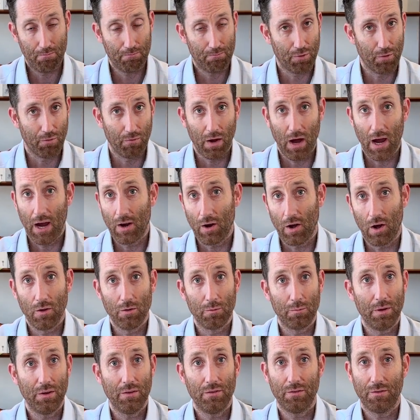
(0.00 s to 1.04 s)
provide all
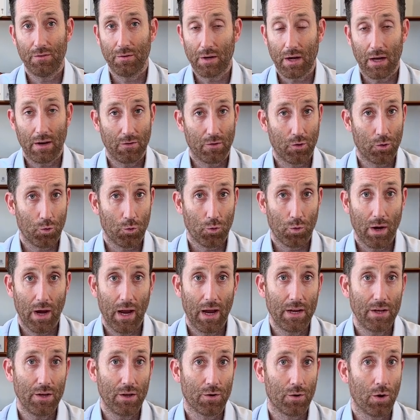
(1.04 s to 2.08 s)
the pieces to kind of
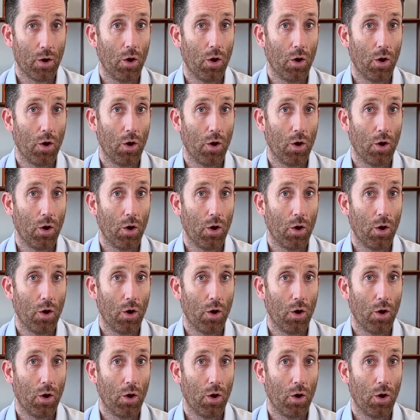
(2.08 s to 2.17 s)
create your